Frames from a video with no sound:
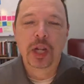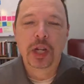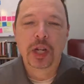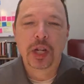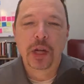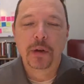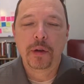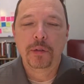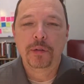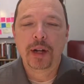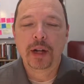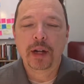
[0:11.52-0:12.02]
You
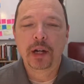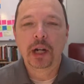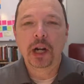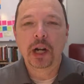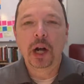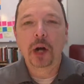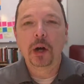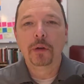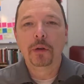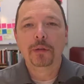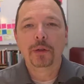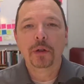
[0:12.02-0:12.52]
know, very
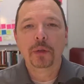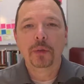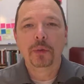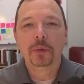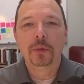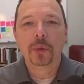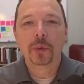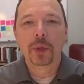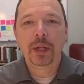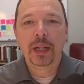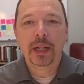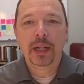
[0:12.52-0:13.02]

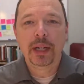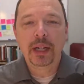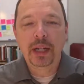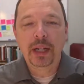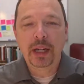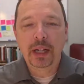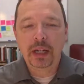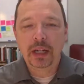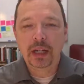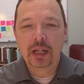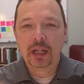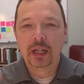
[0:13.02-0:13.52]
often
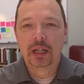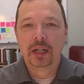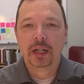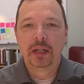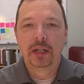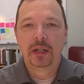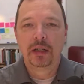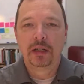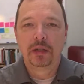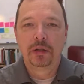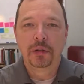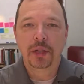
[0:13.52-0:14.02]
we
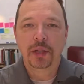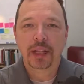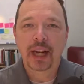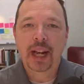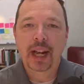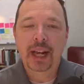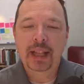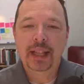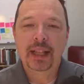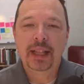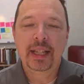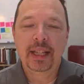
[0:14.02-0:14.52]

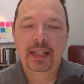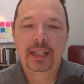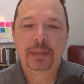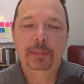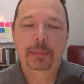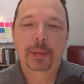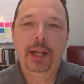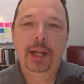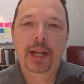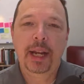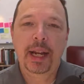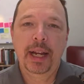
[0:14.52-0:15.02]
create these
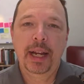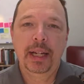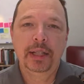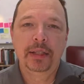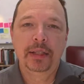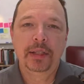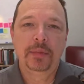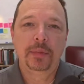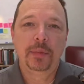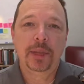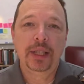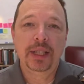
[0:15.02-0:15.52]

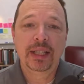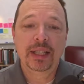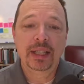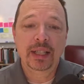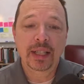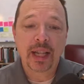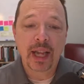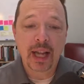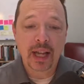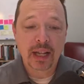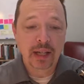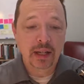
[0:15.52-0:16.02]
plans and we
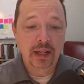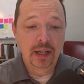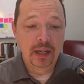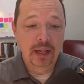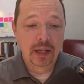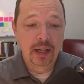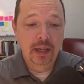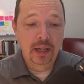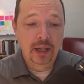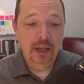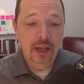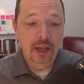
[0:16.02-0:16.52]
set
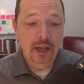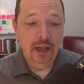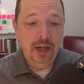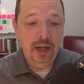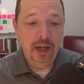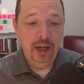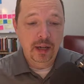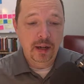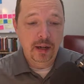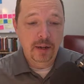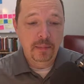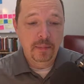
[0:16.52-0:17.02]

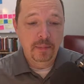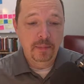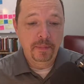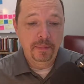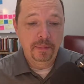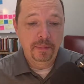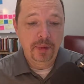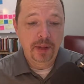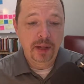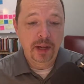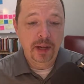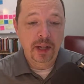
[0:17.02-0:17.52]
um,
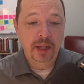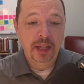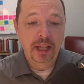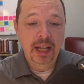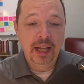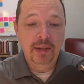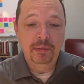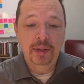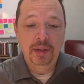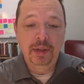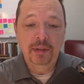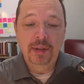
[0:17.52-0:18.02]
a
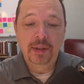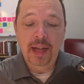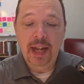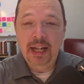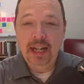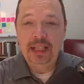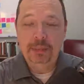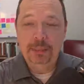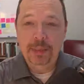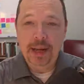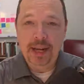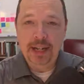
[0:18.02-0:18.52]
level of
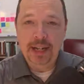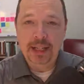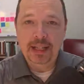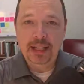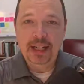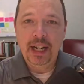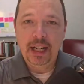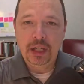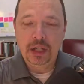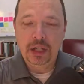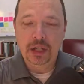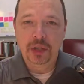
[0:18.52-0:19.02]

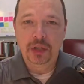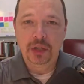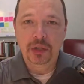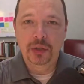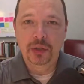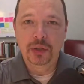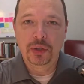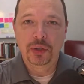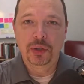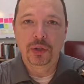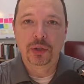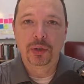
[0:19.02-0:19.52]

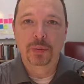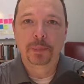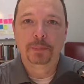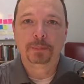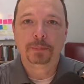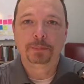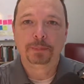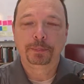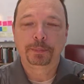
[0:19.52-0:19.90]
expectations